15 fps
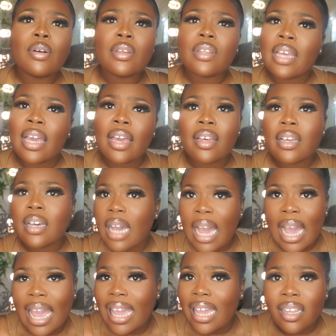yeah,
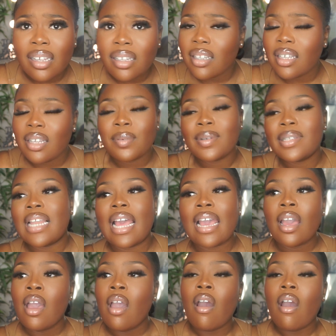hi. He was like,